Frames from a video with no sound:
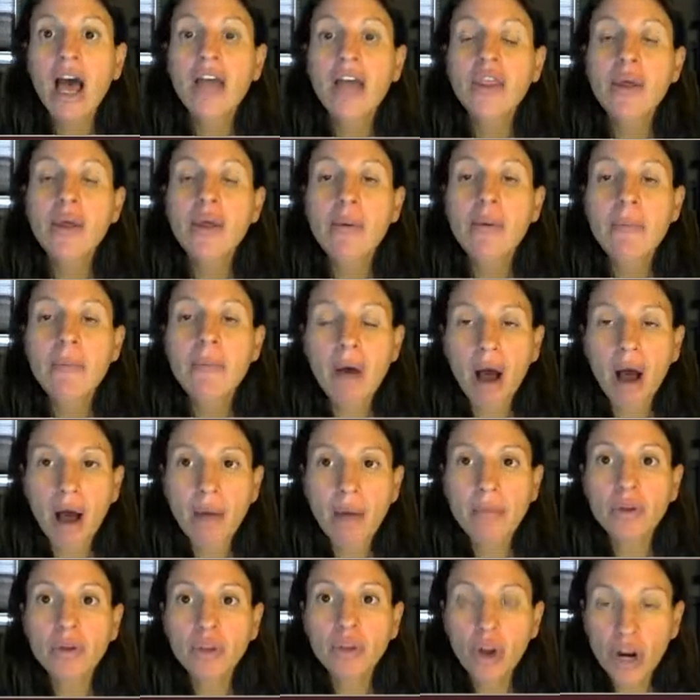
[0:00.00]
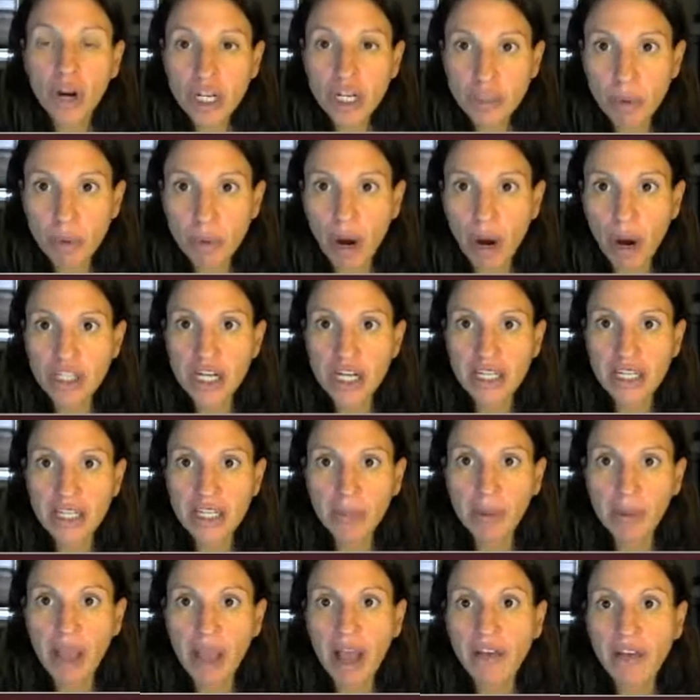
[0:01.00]
The large project that
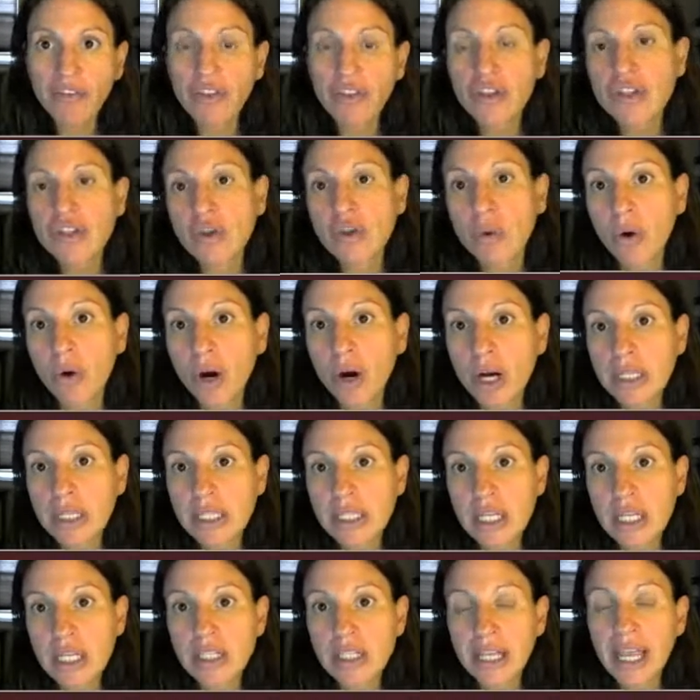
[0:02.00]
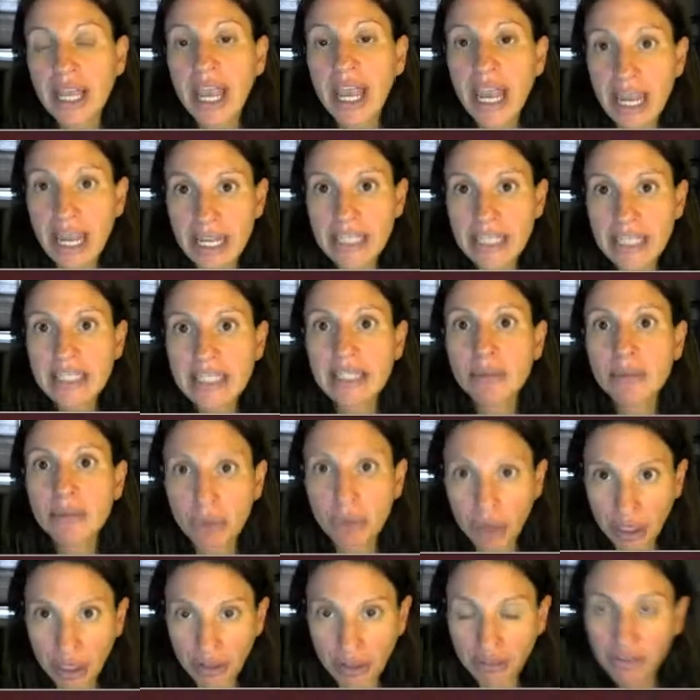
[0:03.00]
we have for this course is a case
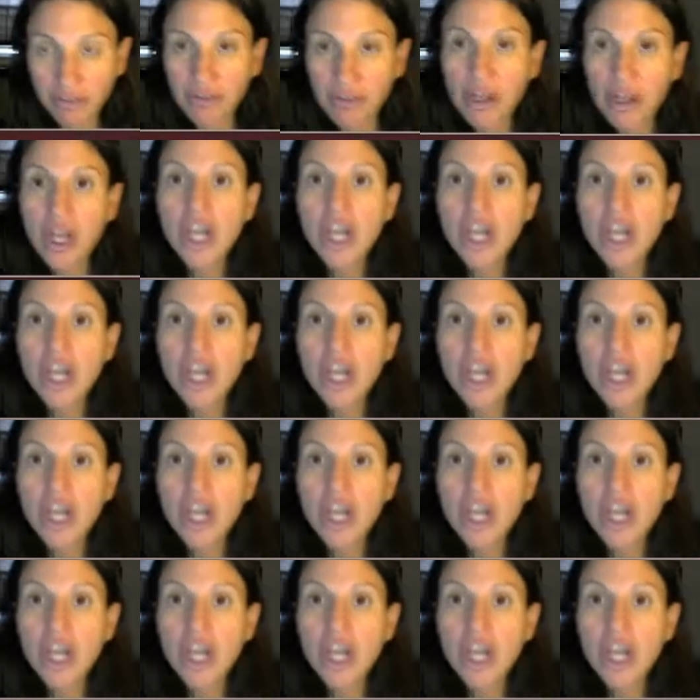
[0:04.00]
brief.